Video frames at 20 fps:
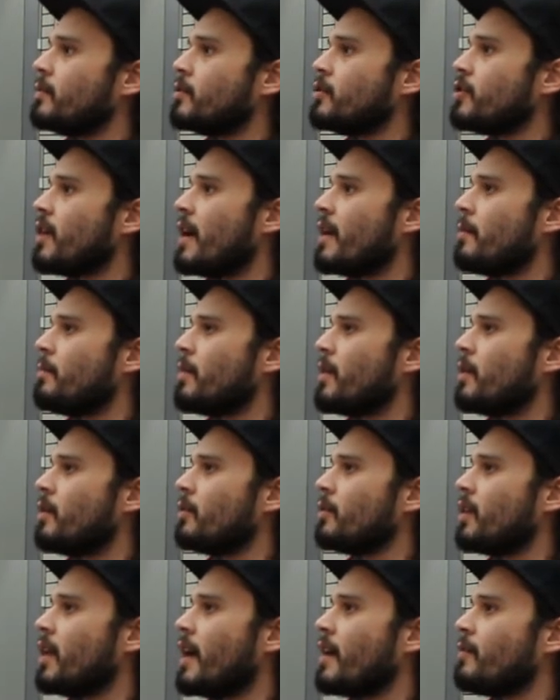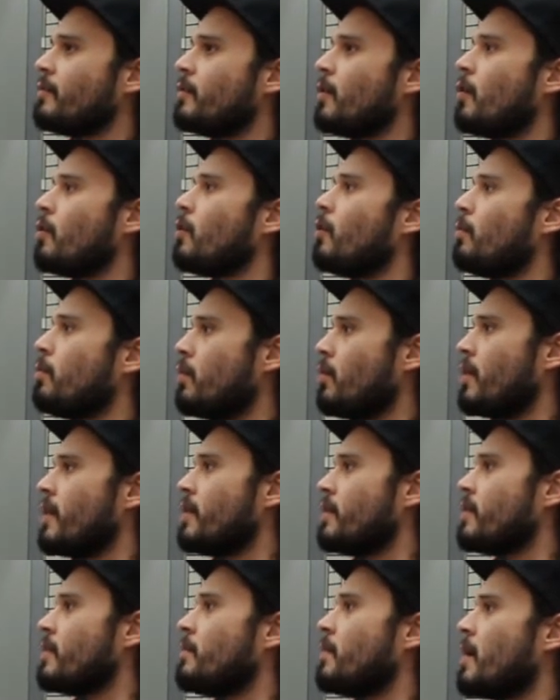try to build like vocal
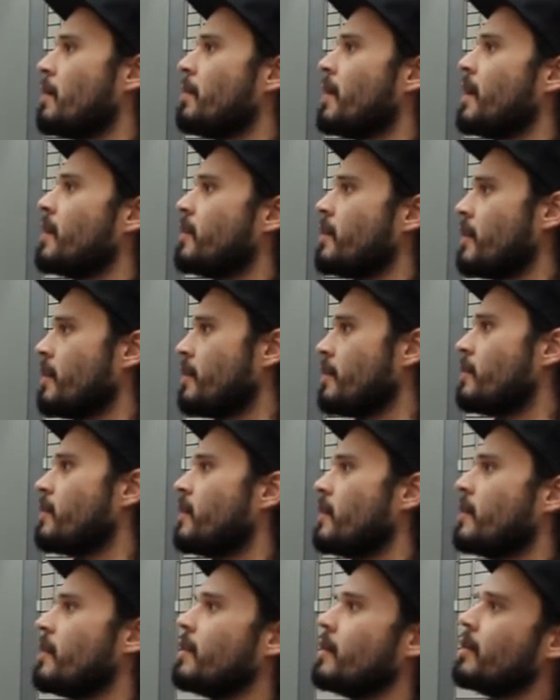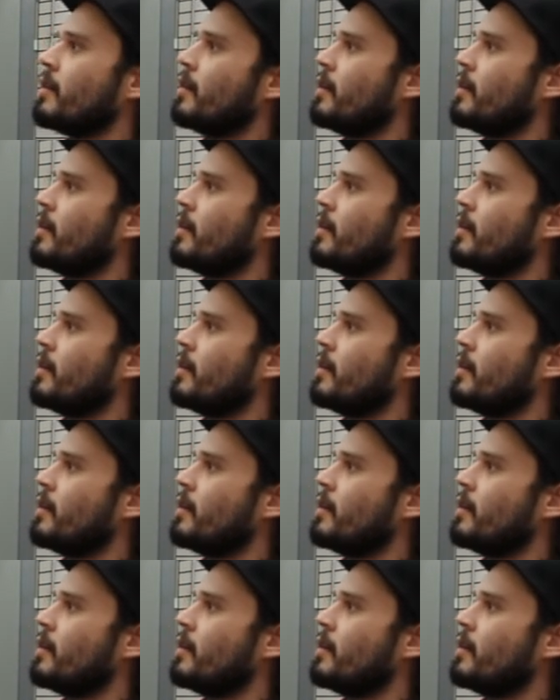points in my paintings to